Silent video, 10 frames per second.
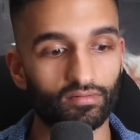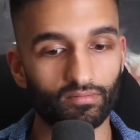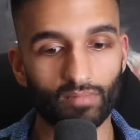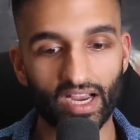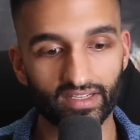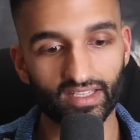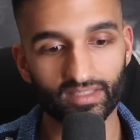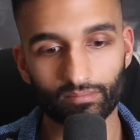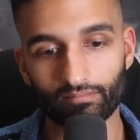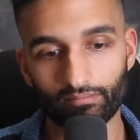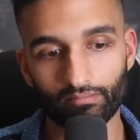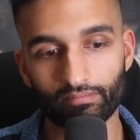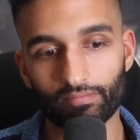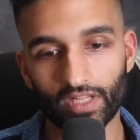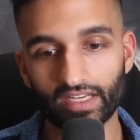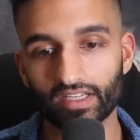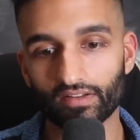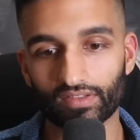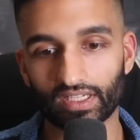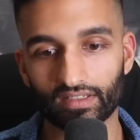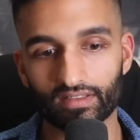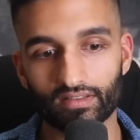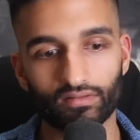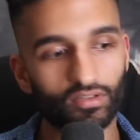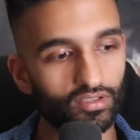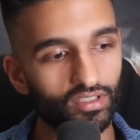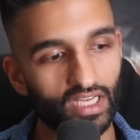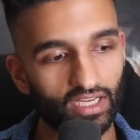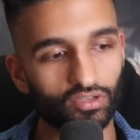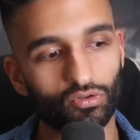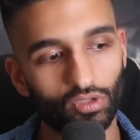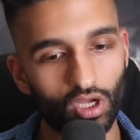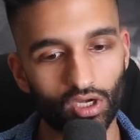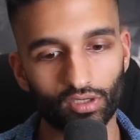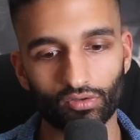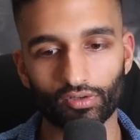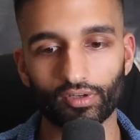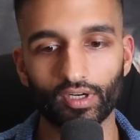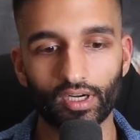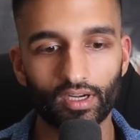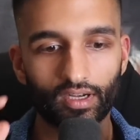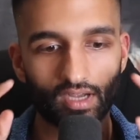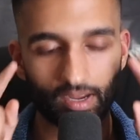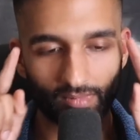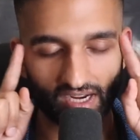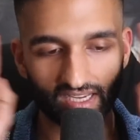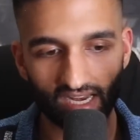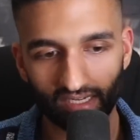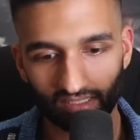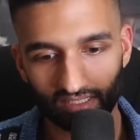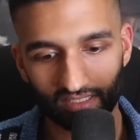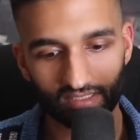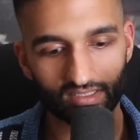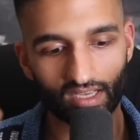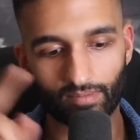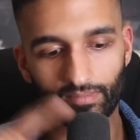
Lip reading: Mind says plenty of things. This is taking too long, or I'm not getting this.